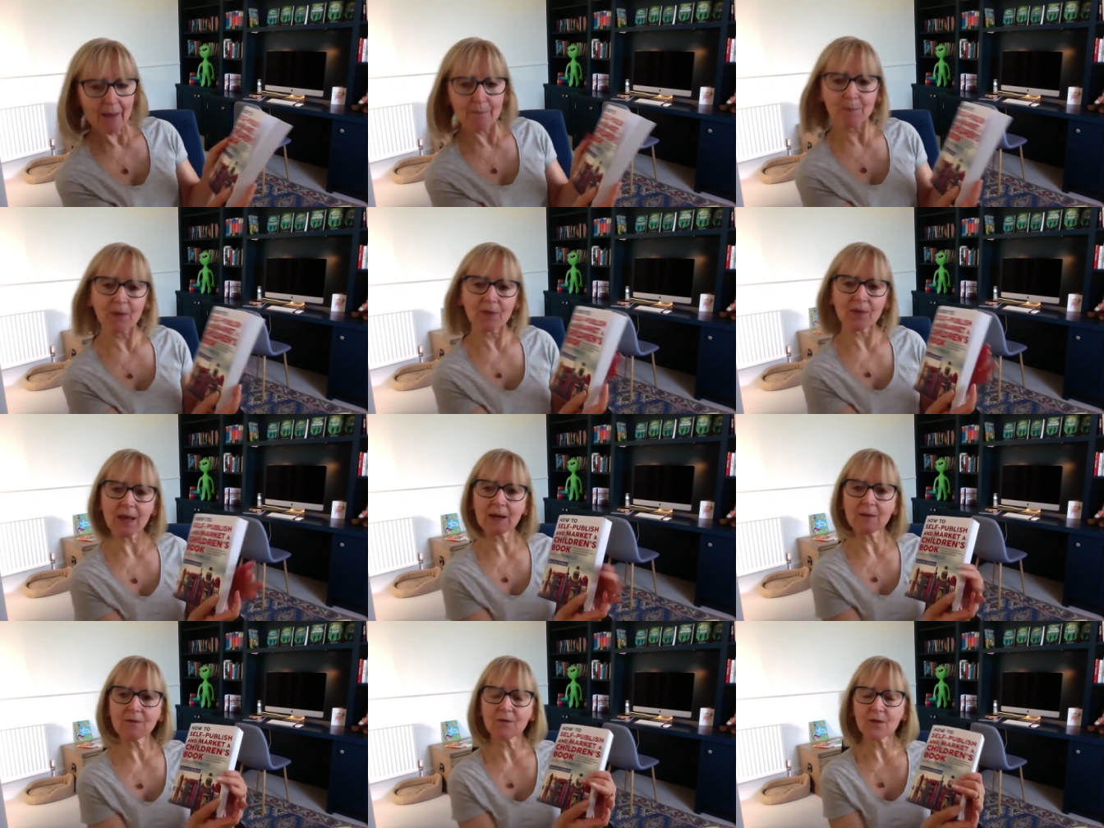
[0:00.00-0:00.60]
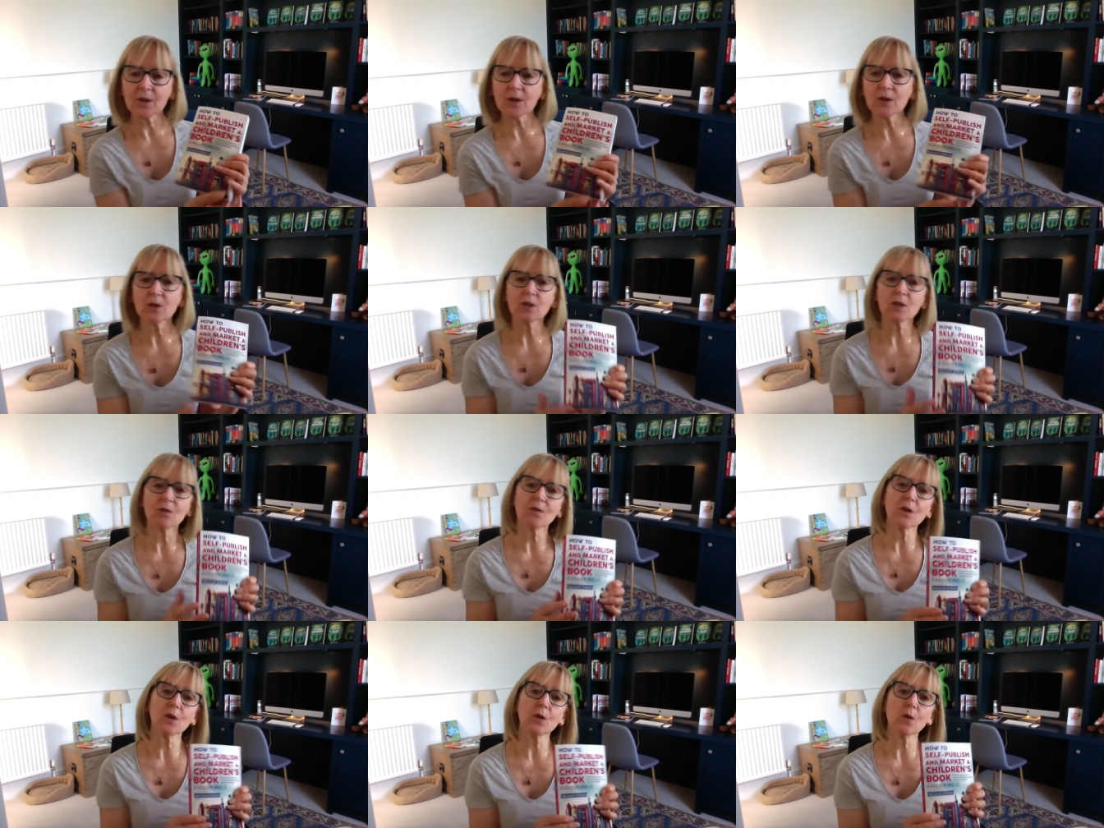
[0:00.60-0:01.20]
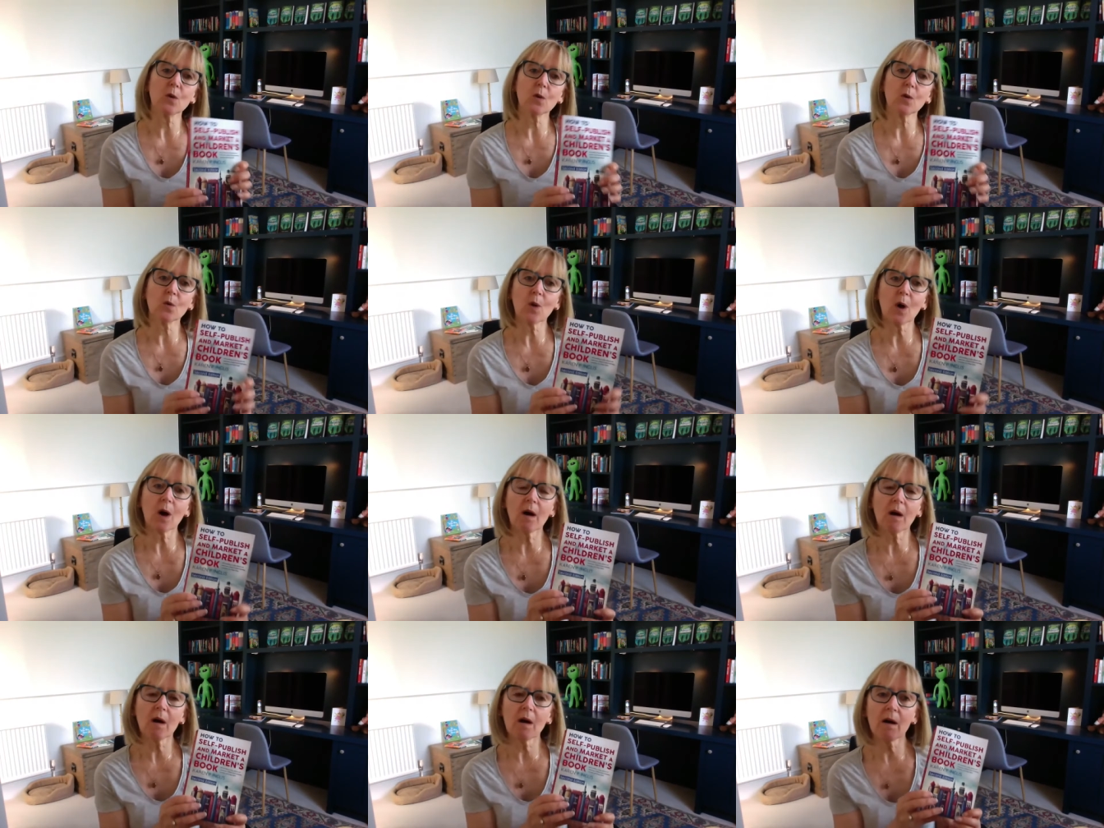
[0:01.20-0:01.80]
But then for those of you who
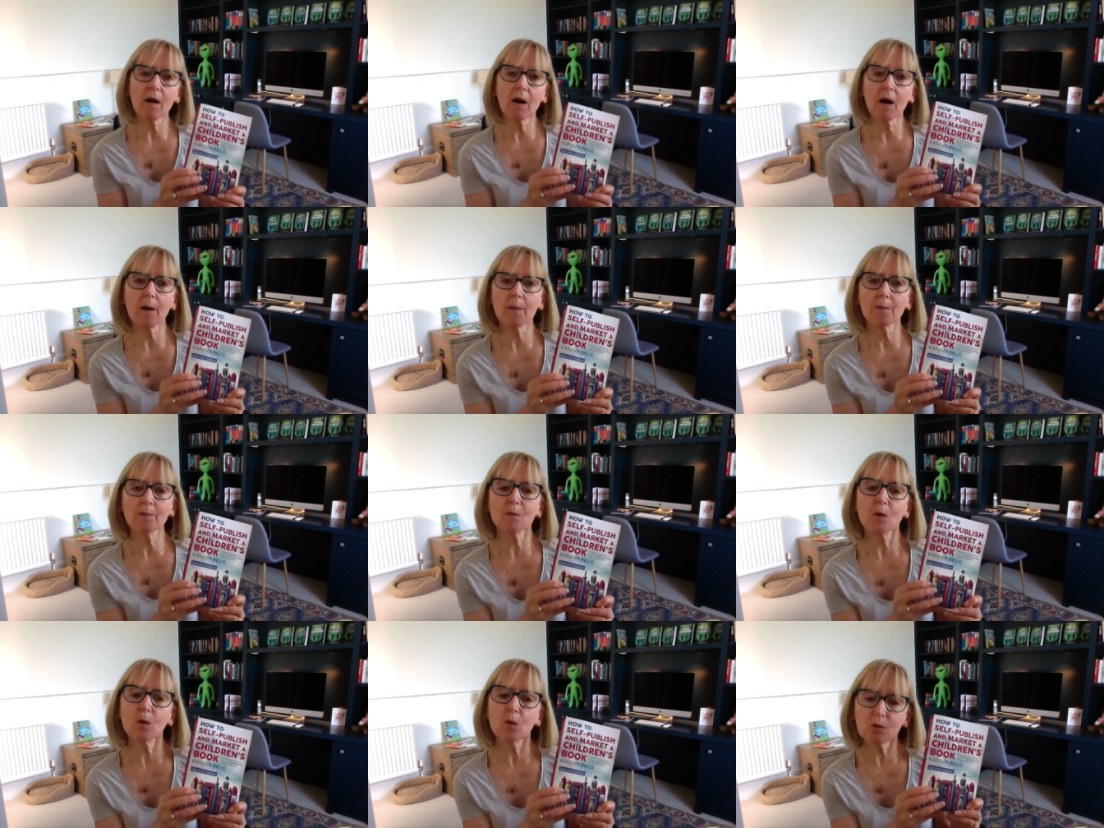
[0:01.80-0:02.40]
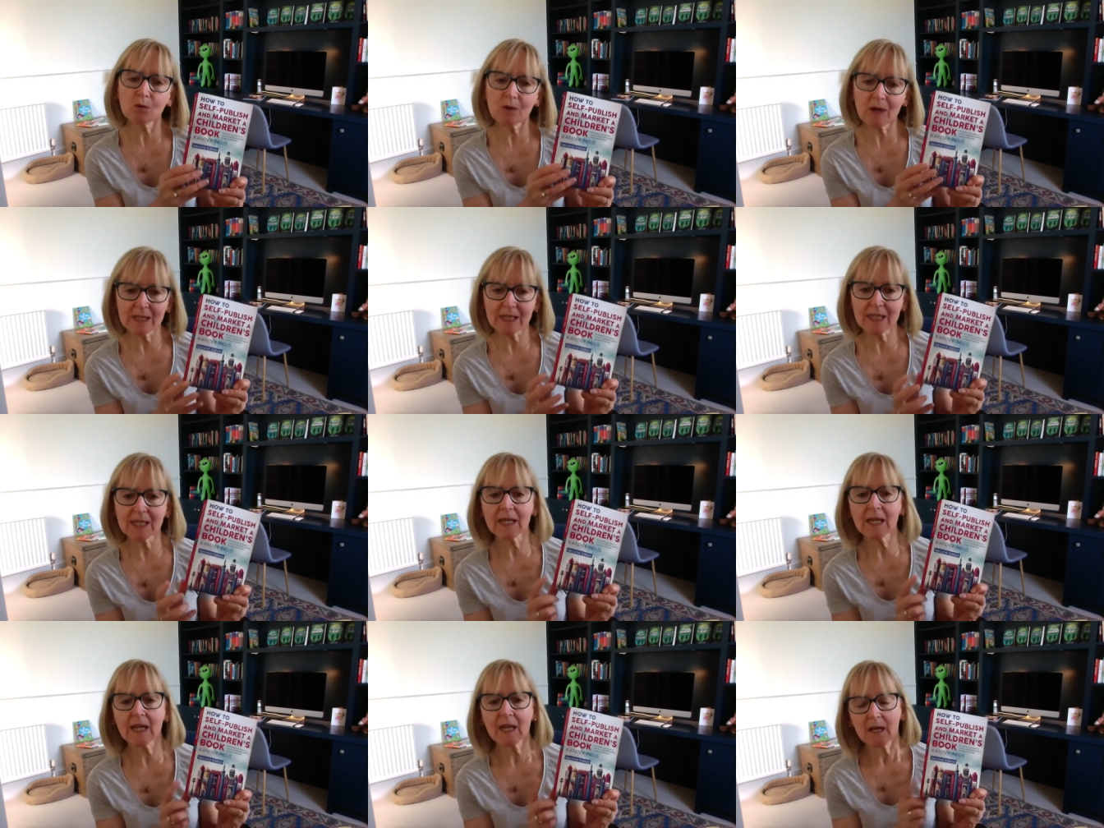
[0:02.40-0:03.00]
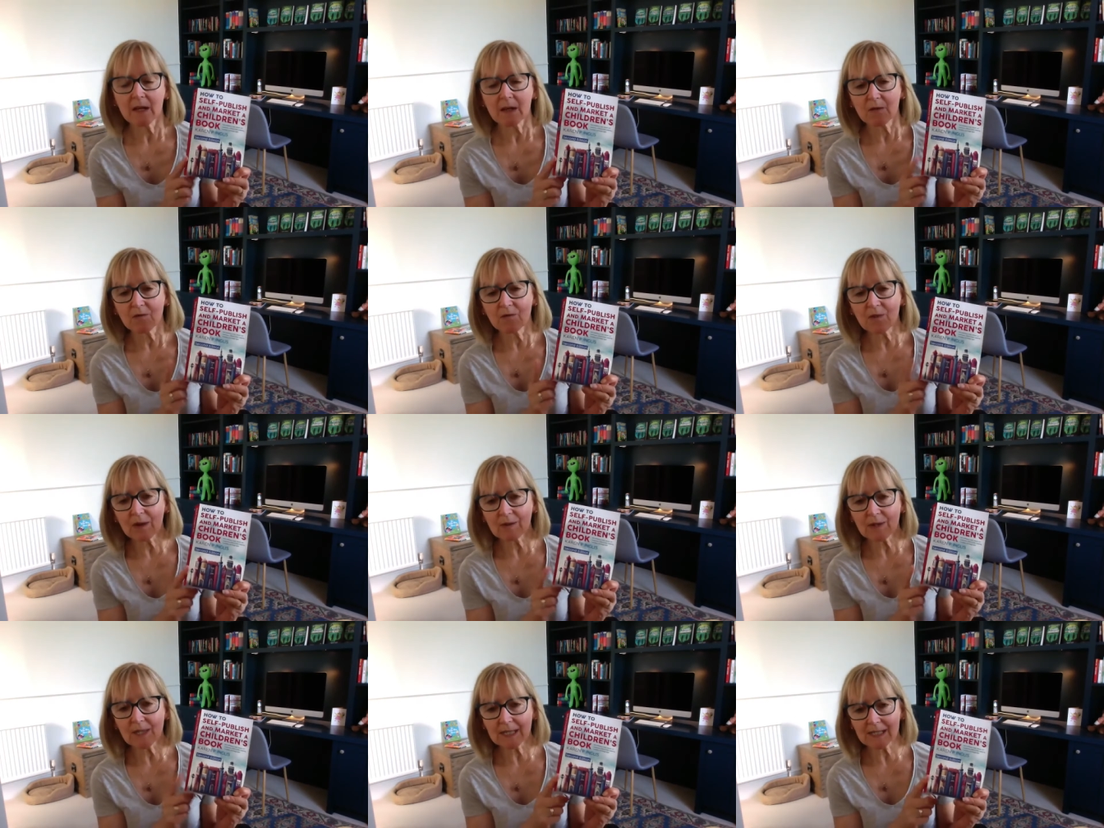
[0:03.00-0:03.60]
are um, already
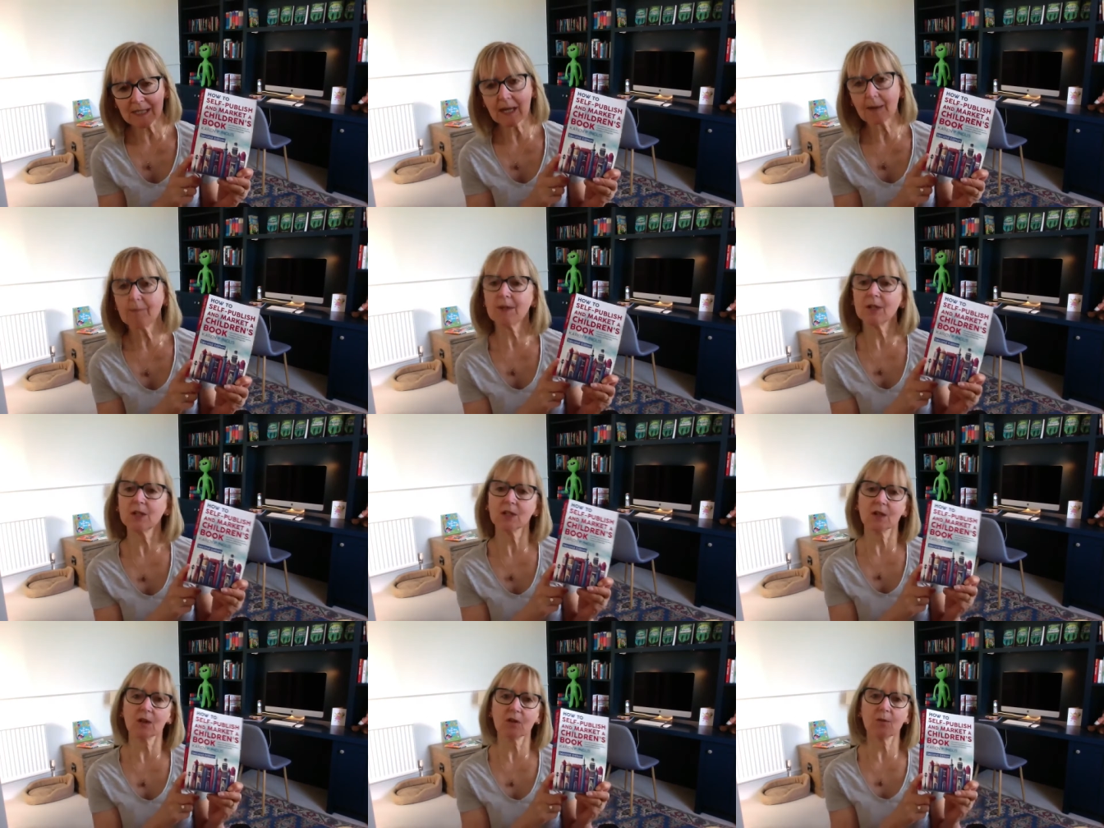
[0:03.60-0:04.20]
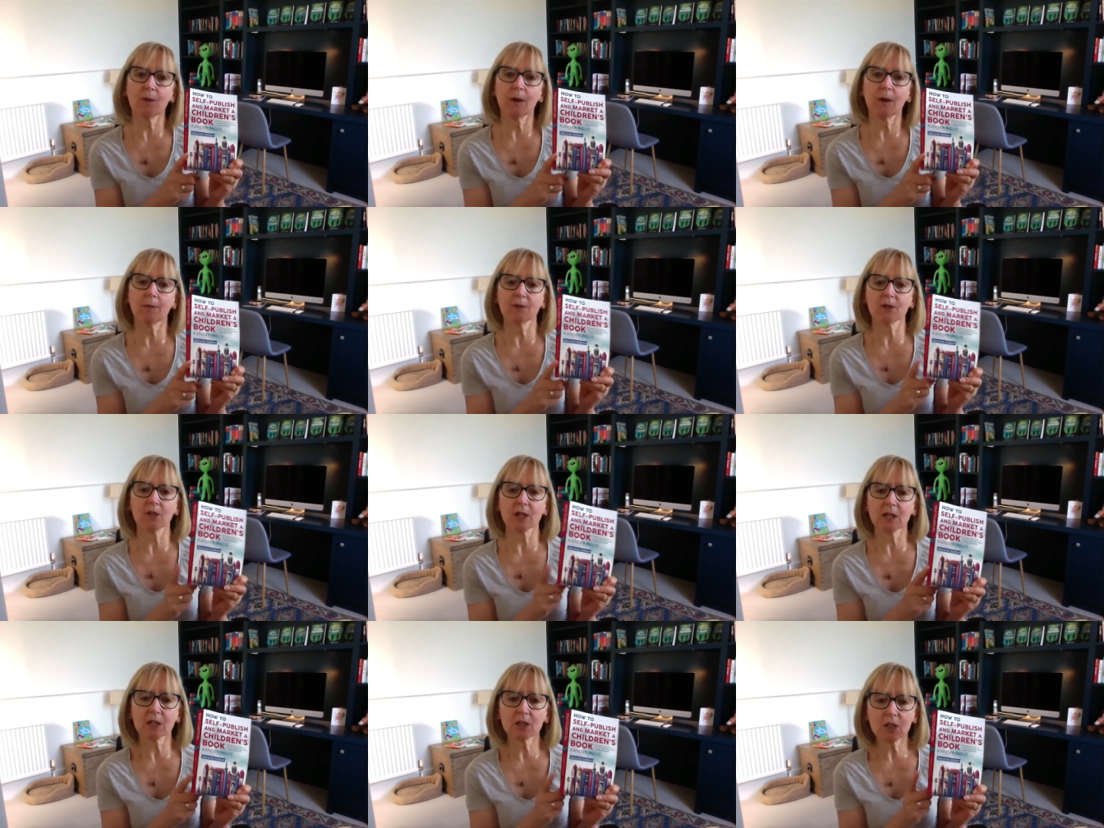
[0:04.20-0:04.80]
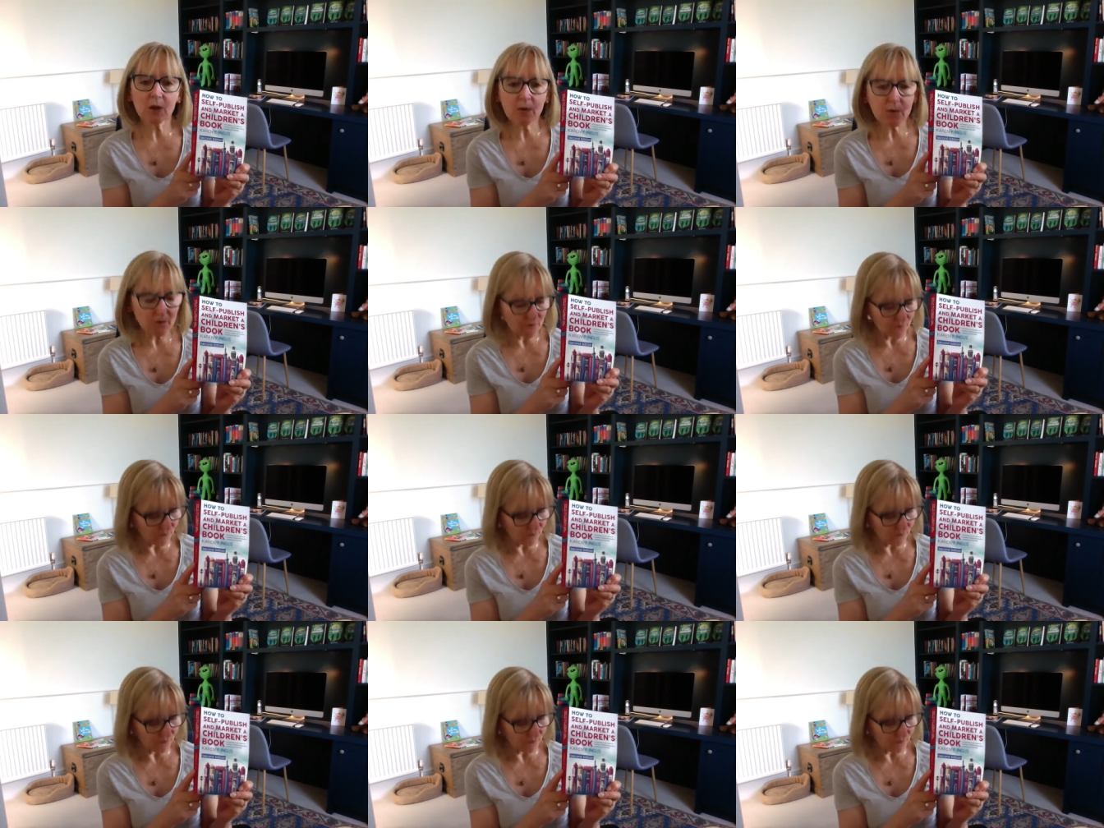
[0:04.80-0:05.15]
very established self-publishing and don't